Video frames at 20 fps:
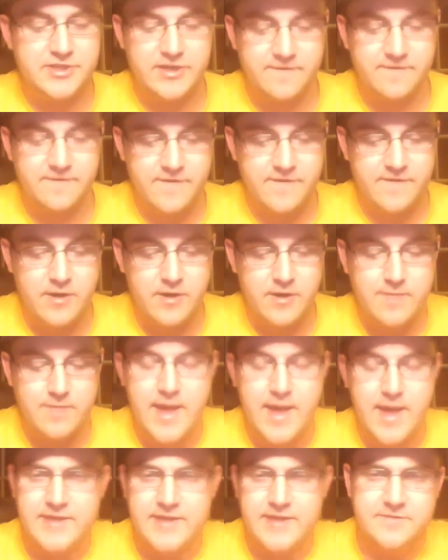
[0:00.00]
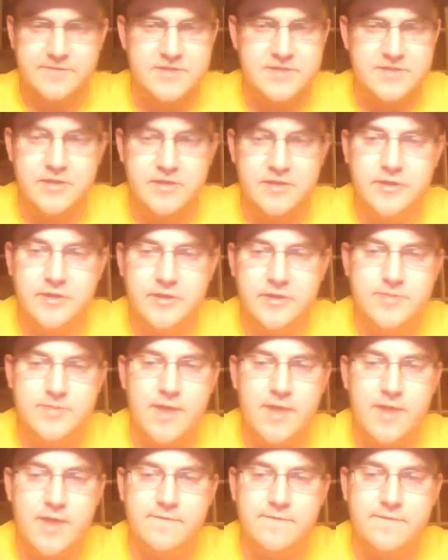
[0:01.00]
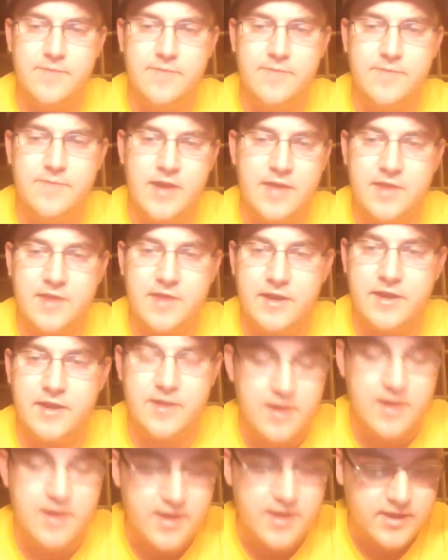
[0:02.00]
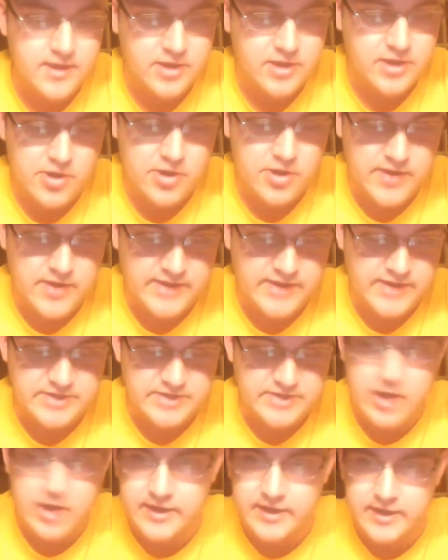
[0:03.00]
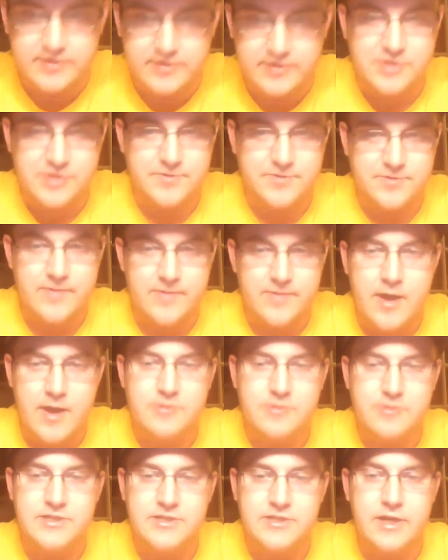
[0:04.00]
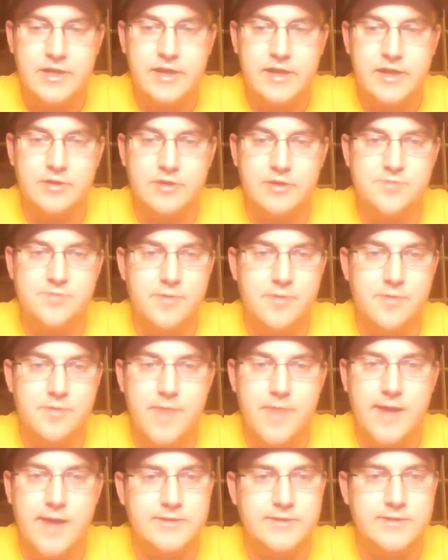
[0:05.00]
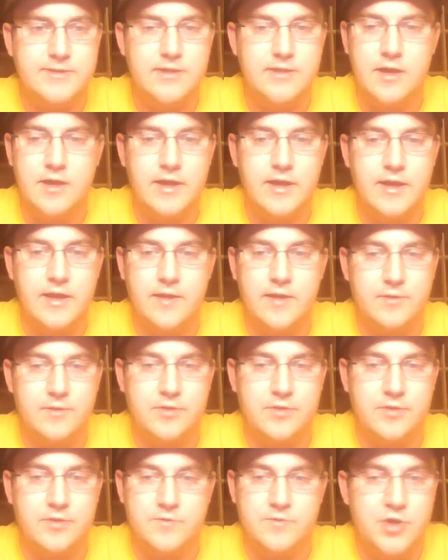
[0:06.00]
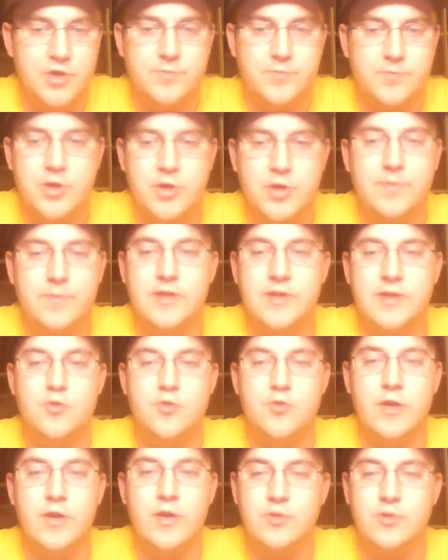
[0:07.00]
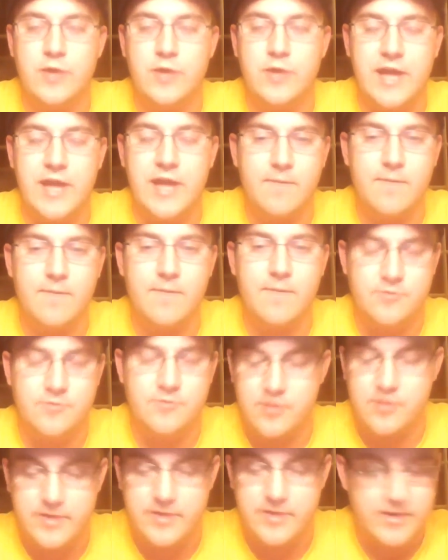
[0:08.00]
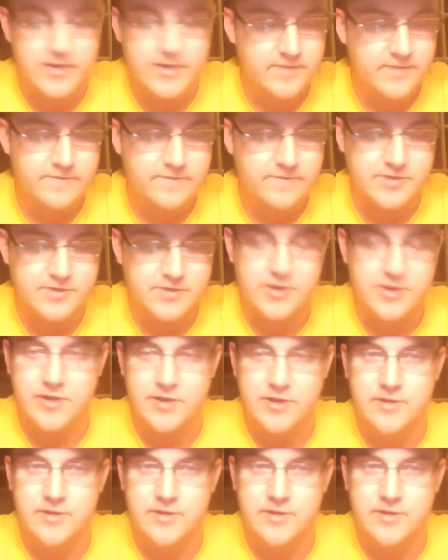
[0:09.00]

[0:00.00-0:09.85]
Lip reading: in a very massive ceiling spot for me. I think, he's going to get those rebounds. He's going to get those putbacks. Could be a 20-20 game for Drummond, for sure.